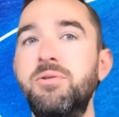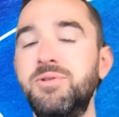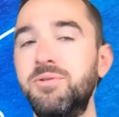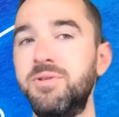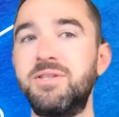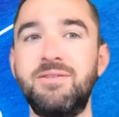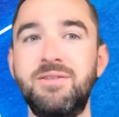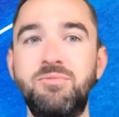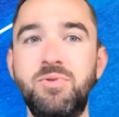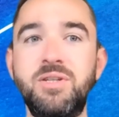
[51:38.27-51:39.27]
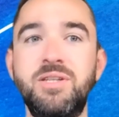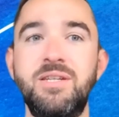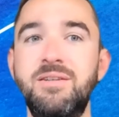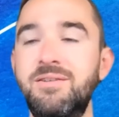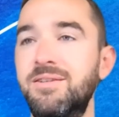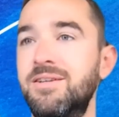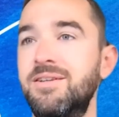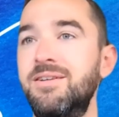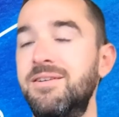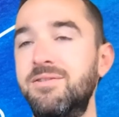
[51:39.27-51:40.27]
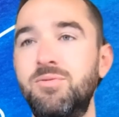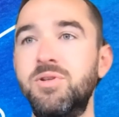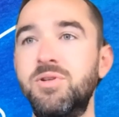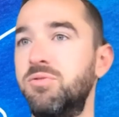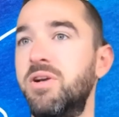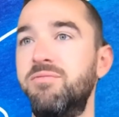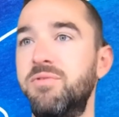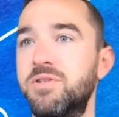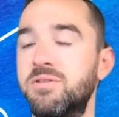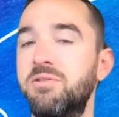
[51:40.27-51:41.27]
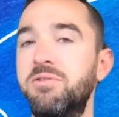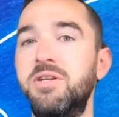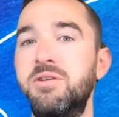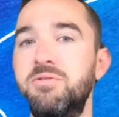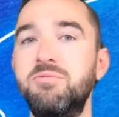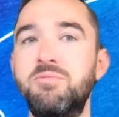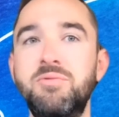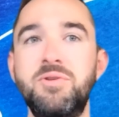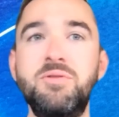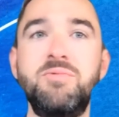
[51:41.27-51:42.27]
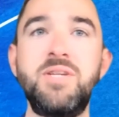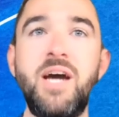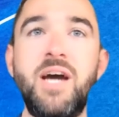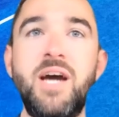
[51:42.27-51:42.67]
So it's really, Twitter's great for just learning new tech,